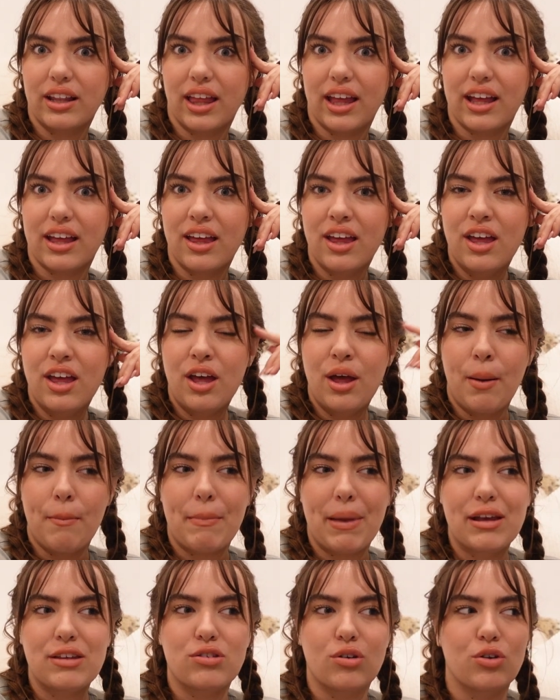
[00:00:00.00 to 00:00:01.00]
Like,
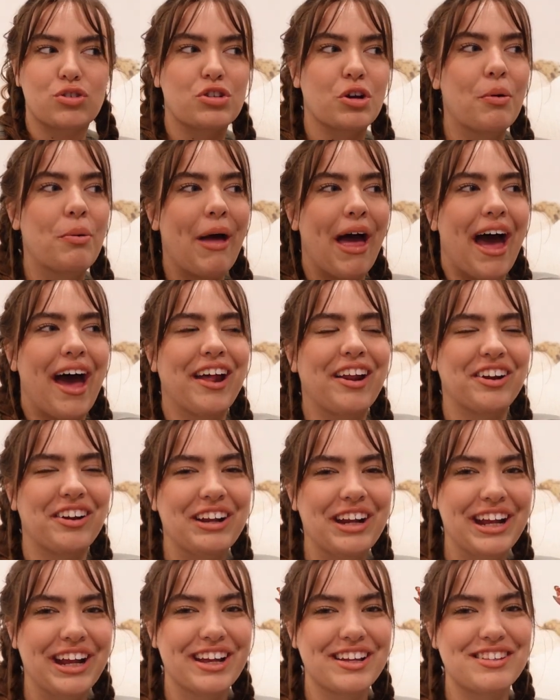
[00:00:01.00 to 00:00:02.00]
my social
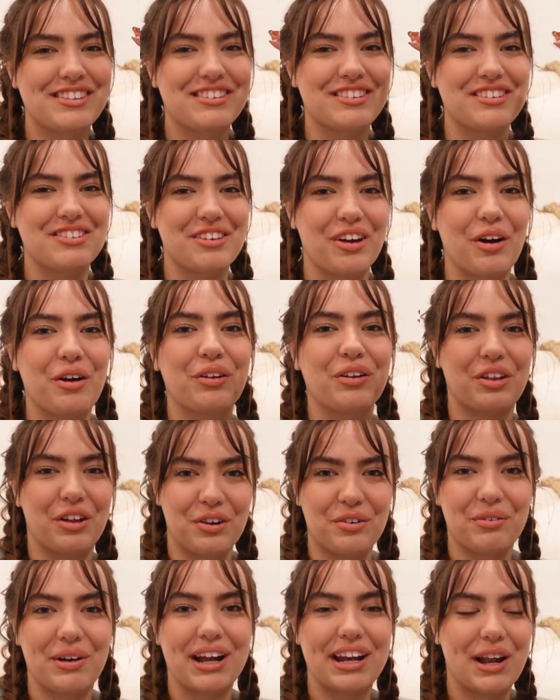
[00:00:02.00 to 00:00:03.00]
battery is so
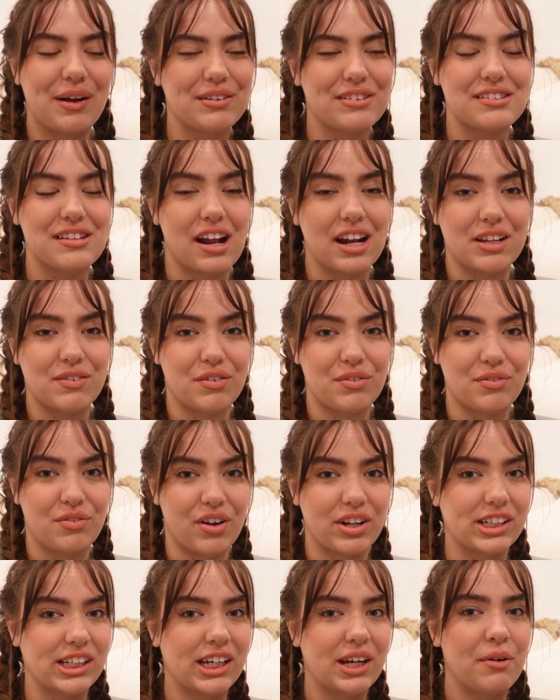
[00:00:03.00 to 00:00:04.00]
low right now, it's not even
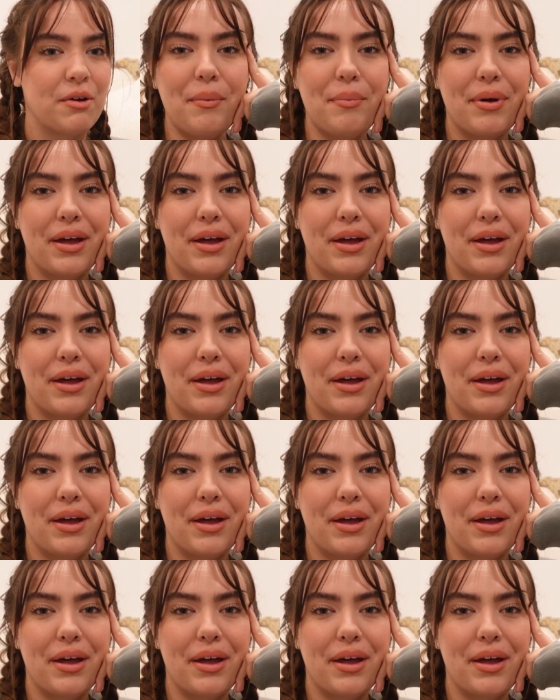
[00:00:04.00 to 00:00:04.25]
funny.